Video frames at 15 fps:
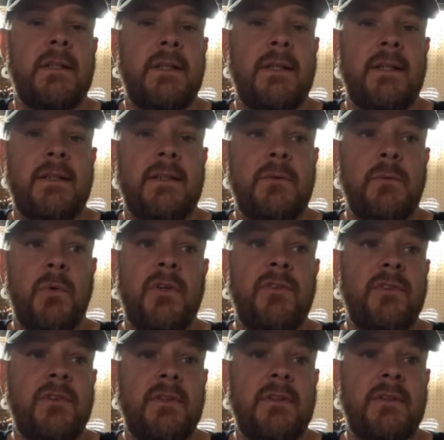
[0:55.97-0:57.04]
and it
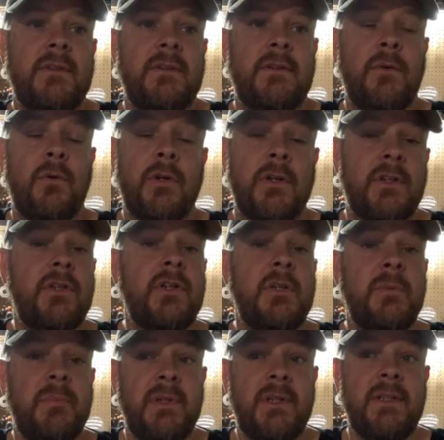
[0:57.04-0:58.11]
wasn't, or it
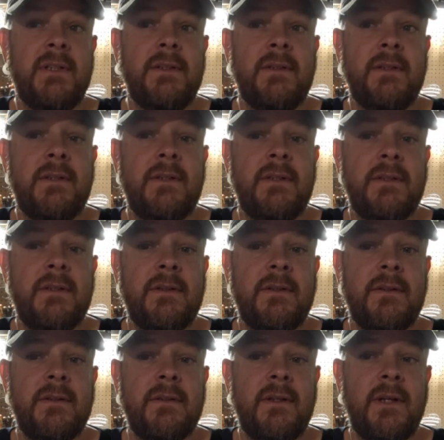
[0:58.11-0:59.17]
could have been,
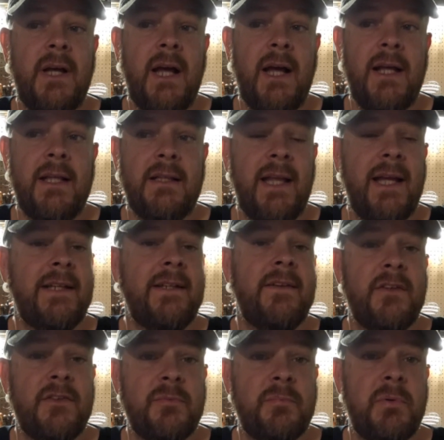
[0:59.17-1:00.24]
I
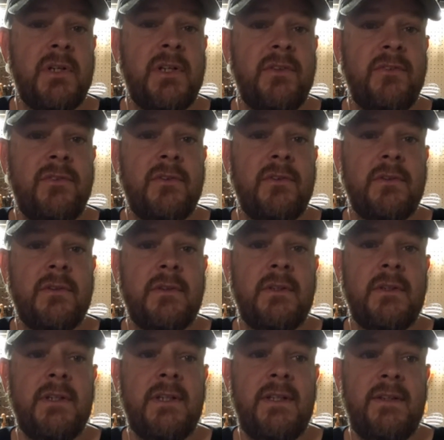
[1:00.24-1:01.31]
lightened the springs
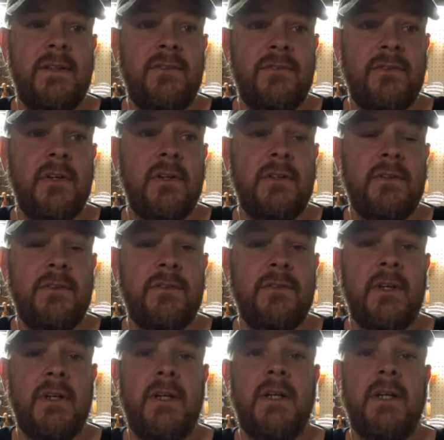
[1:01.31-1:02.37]
in these
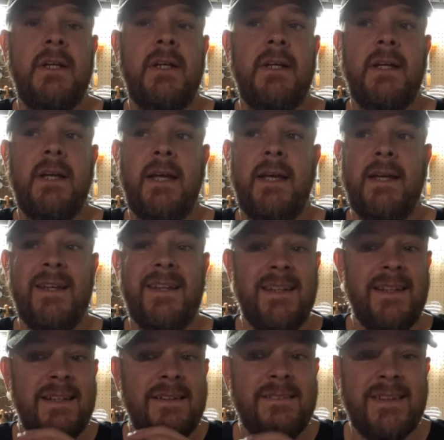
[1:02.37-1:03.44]
guns,
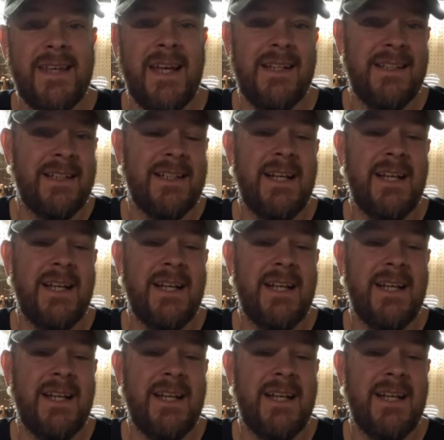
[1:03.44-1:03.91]
and kind of